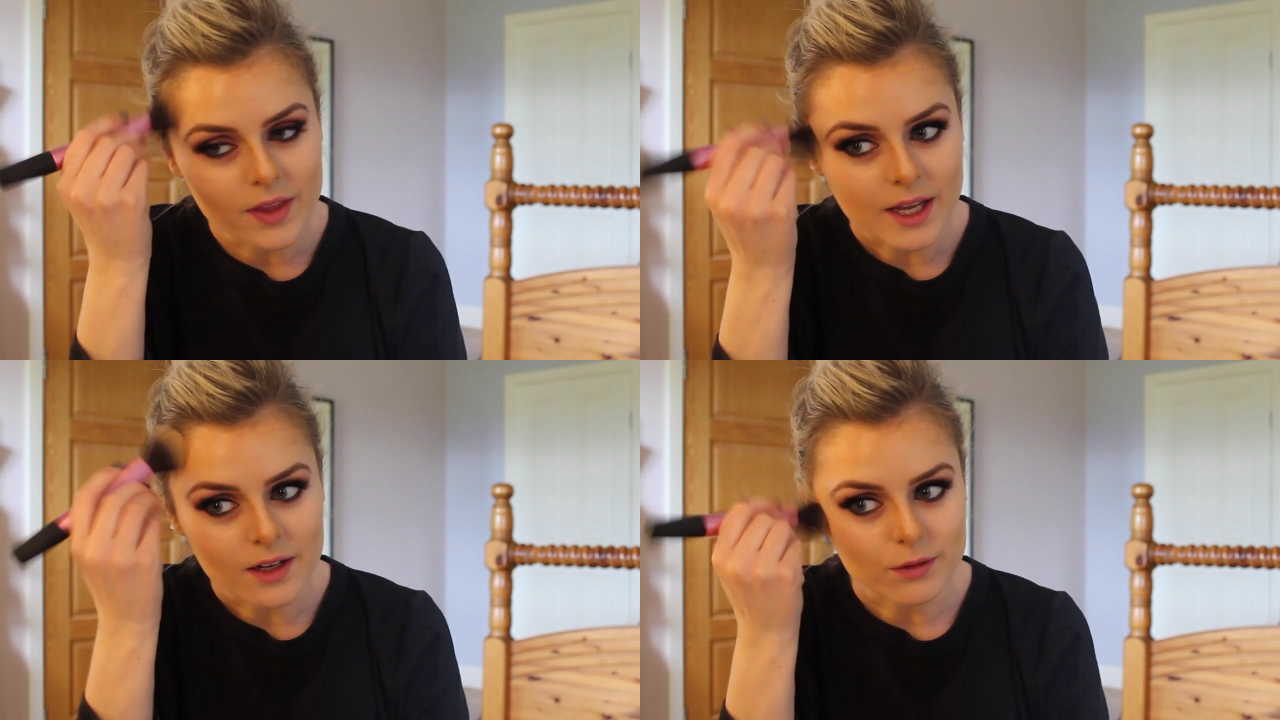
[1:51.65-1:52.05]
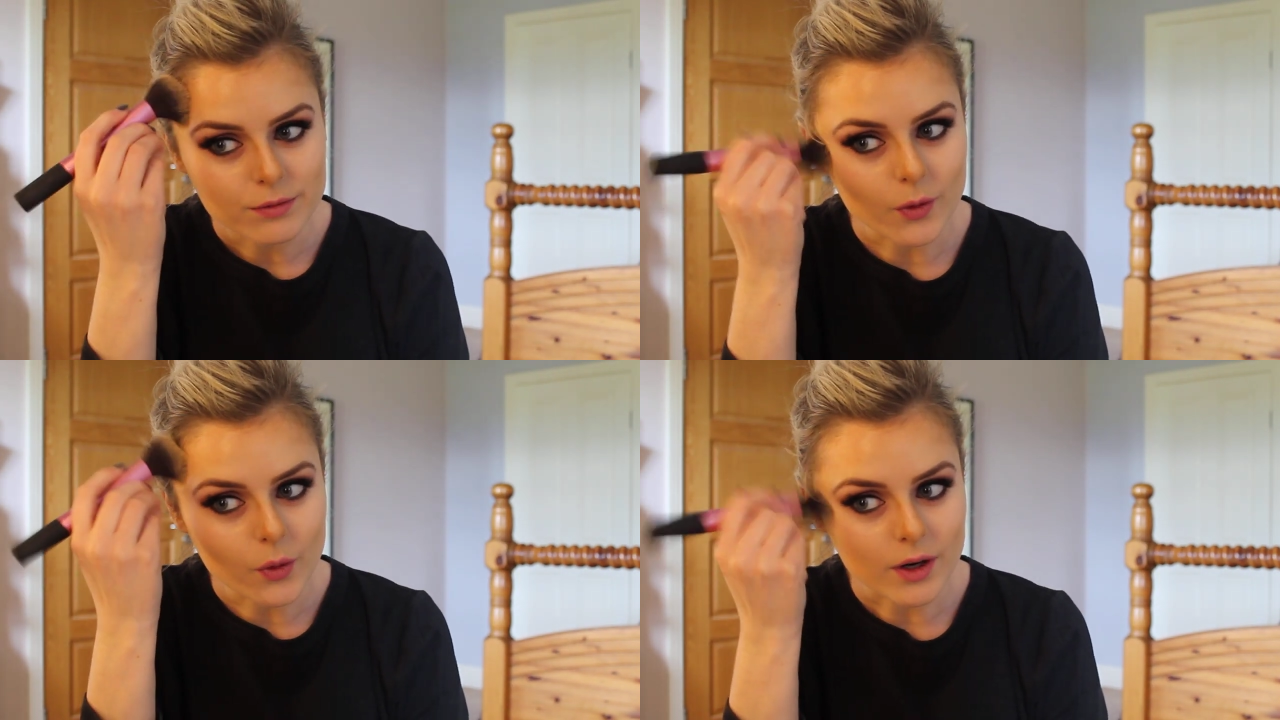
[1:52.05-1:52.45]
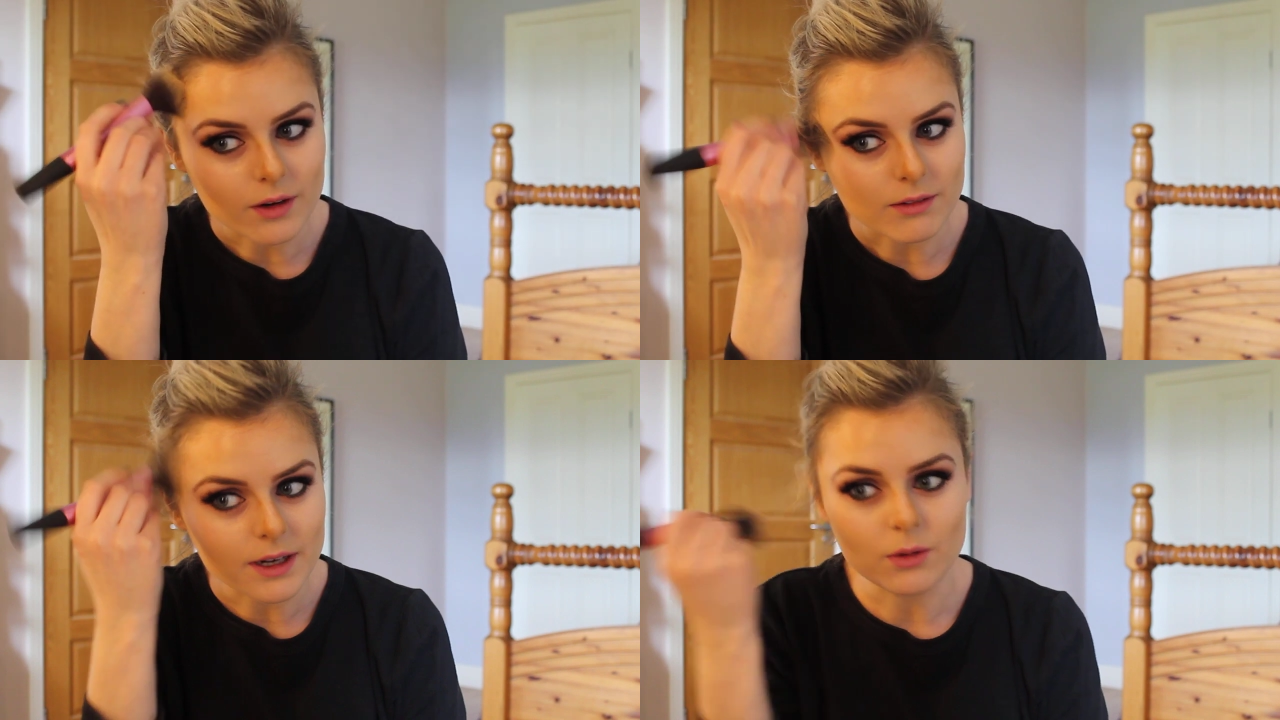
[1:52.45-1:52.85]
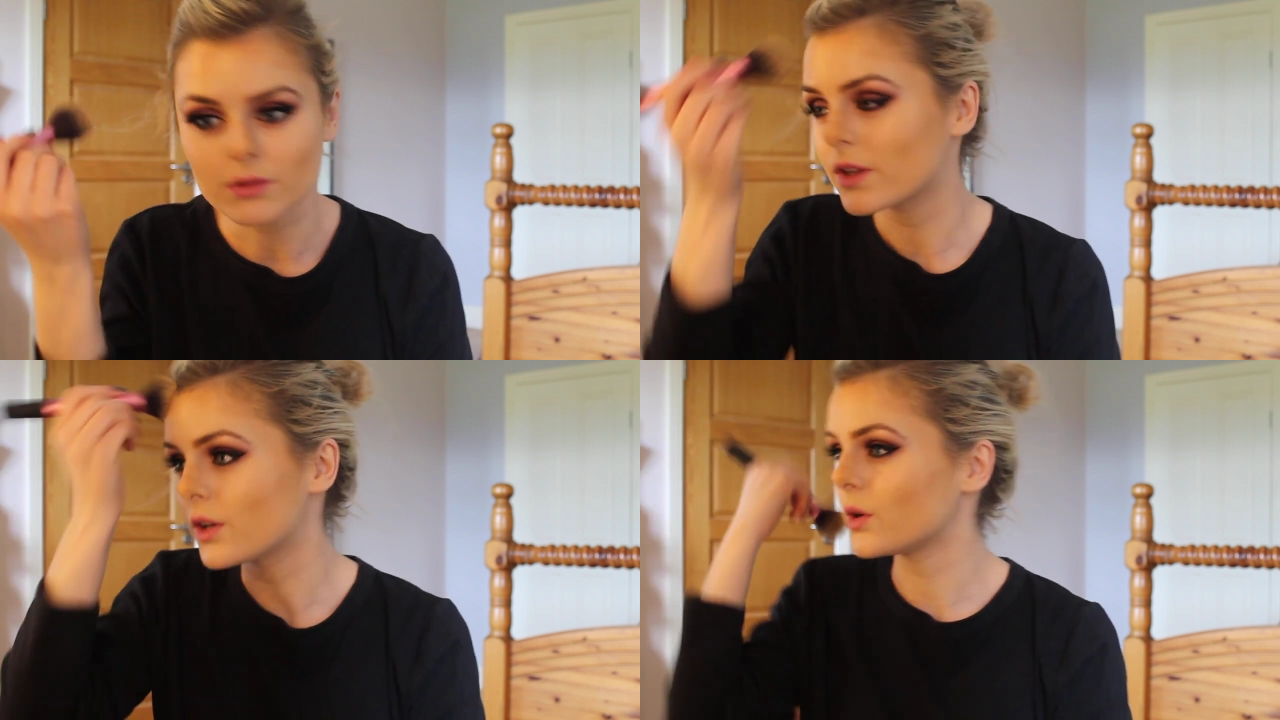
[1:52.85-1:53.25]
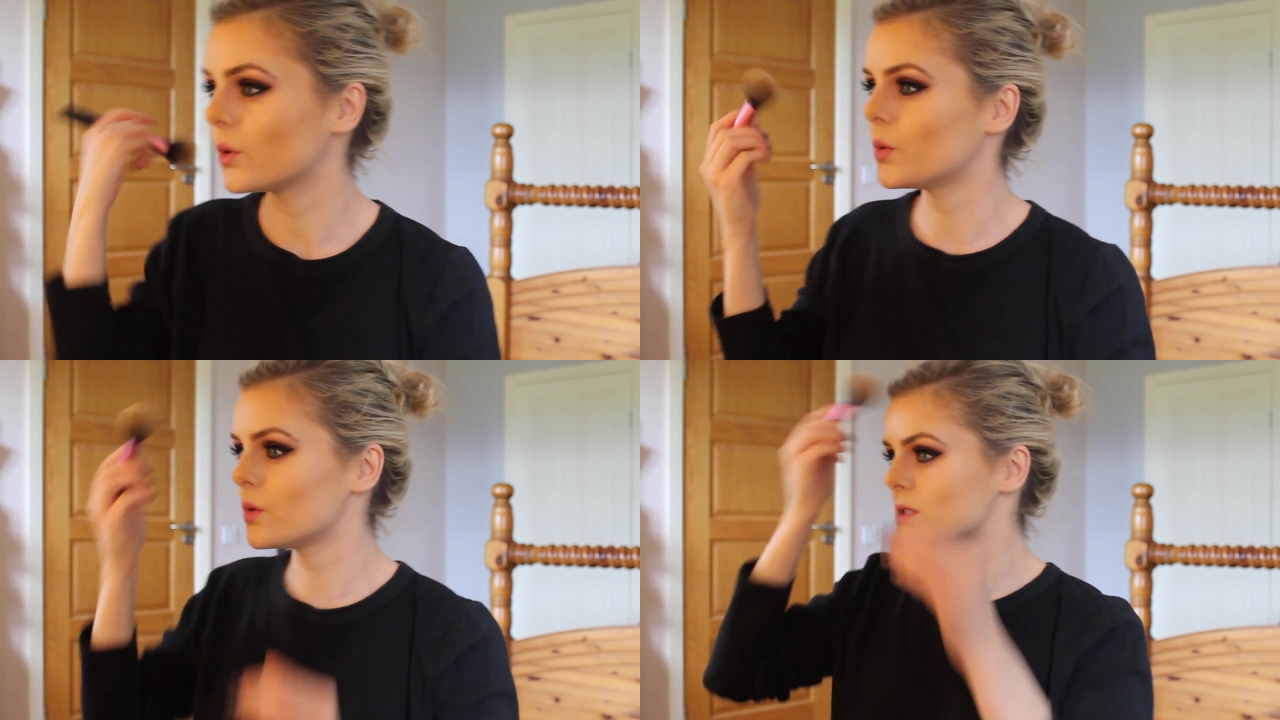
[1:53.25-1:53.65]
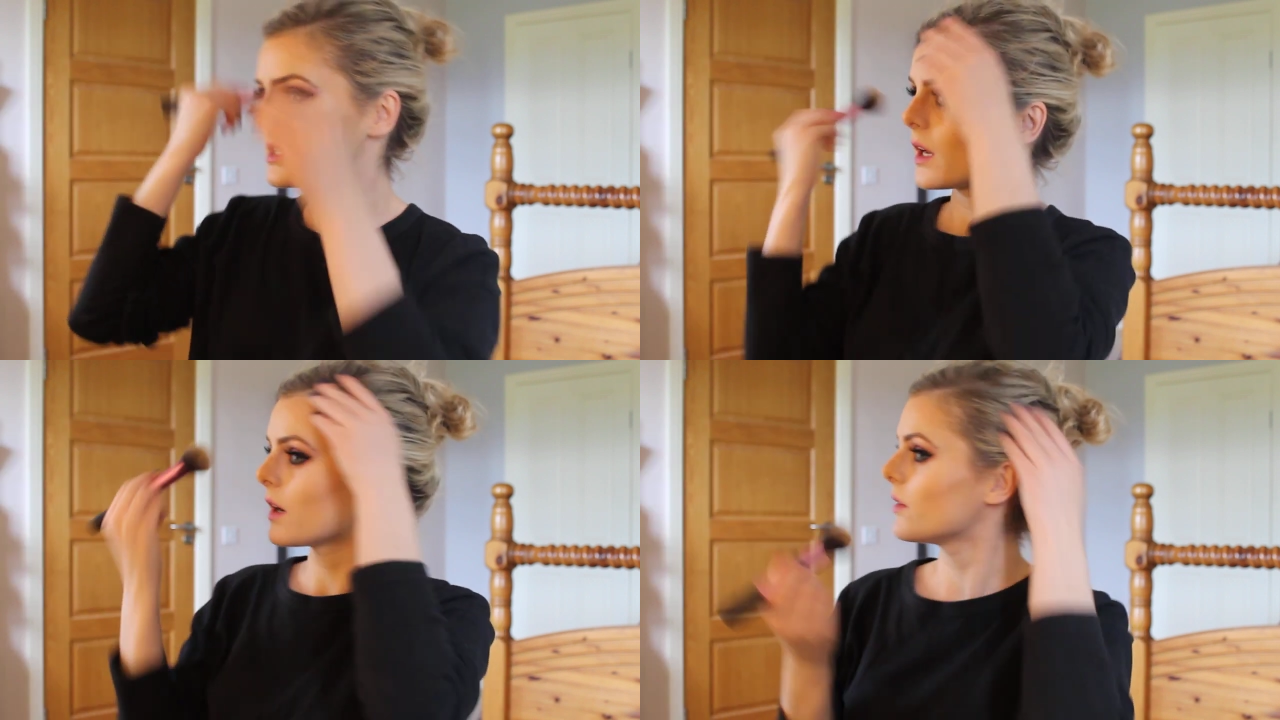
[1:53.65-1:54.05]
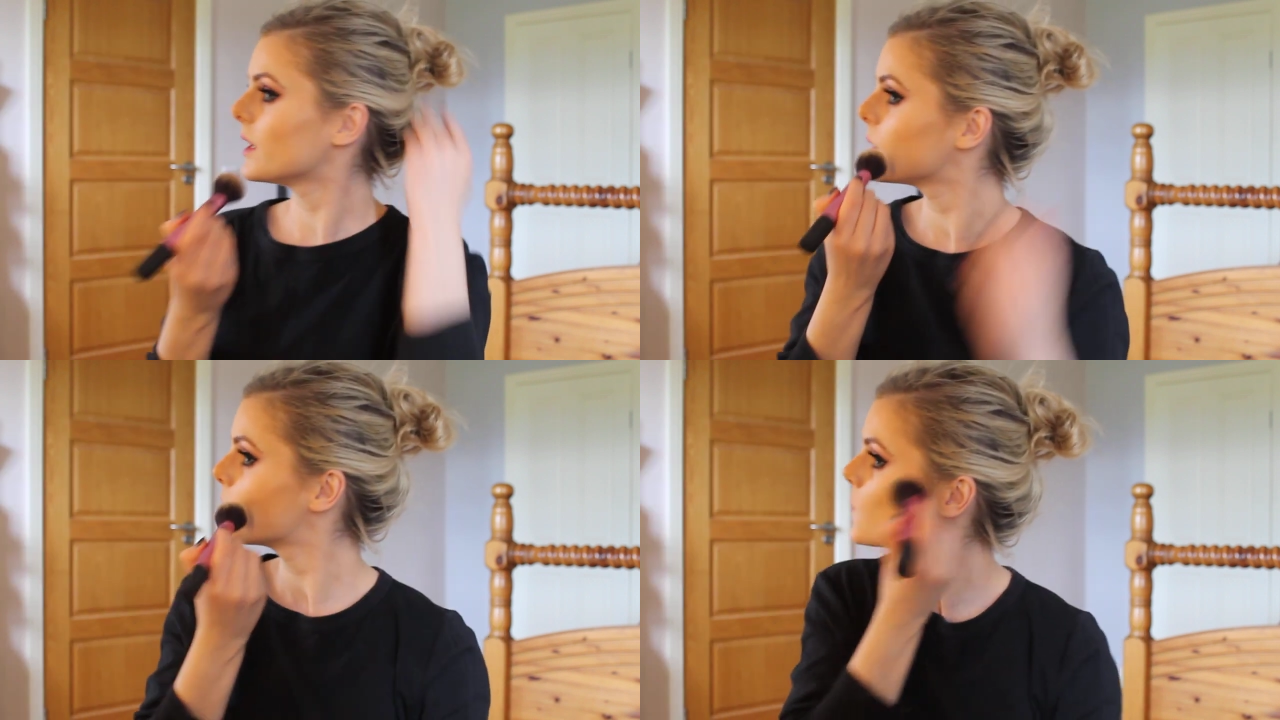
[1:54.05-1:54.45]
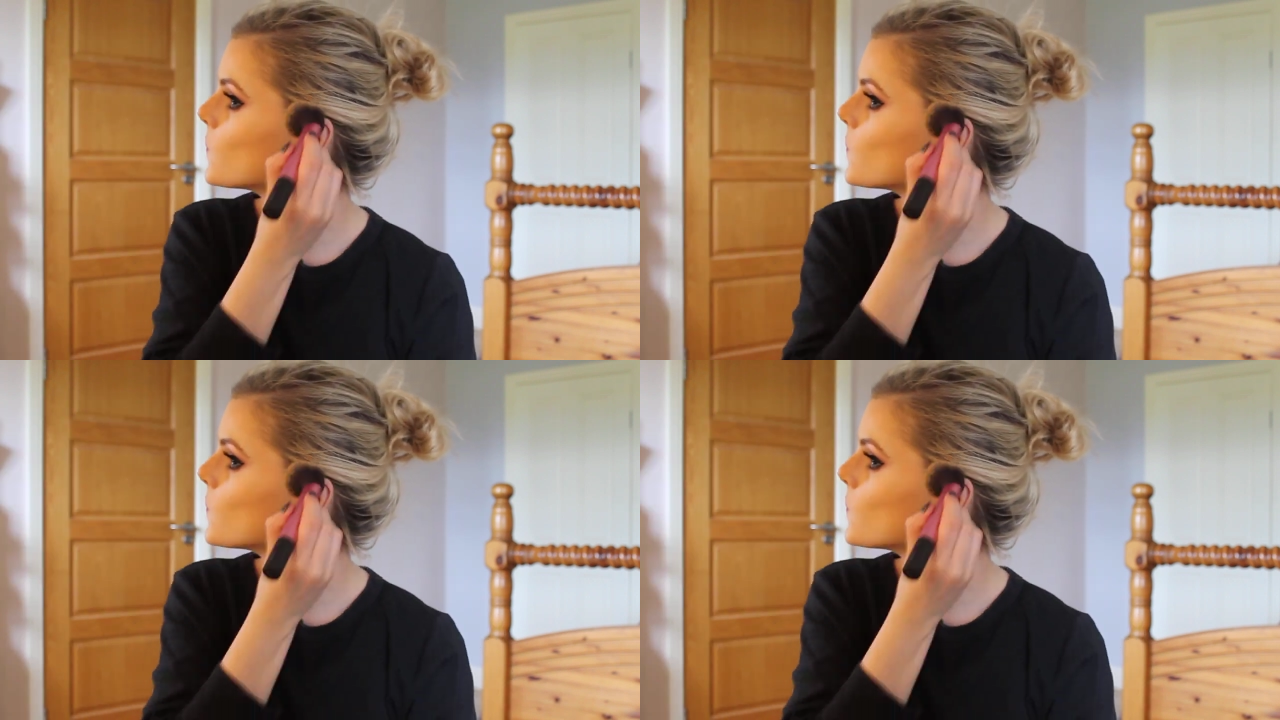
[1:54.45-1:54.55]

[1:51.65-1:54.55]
then for around the nose area,